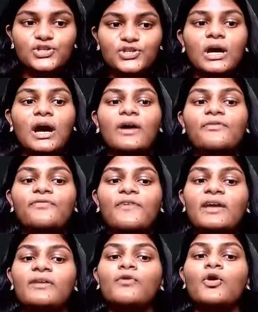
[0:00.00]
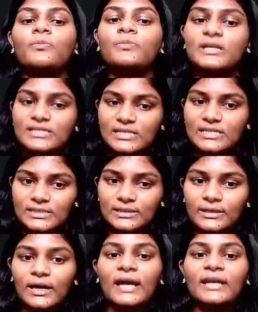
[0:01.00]
a 5 ohm resistor,
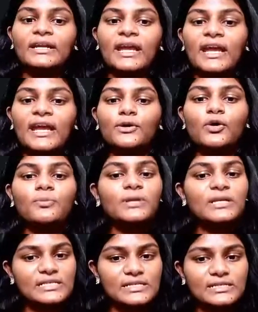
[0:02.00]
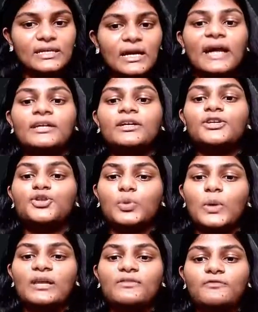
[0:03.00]
an 8 ohm resistor and a 12
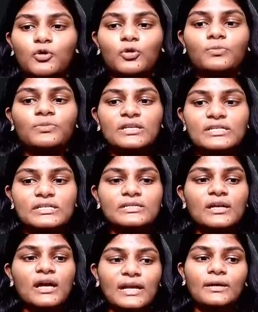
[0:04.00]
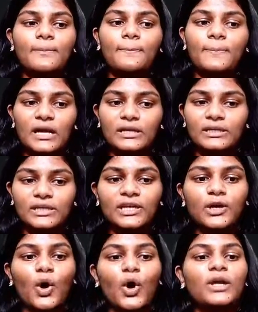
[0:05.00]
ohm resistor and a plug key
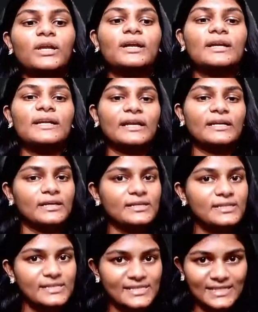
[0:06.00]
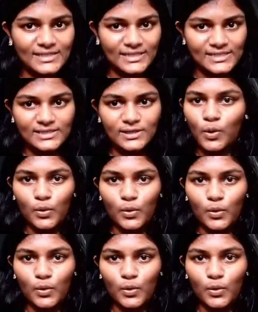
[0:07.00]
all connected in series. Okay.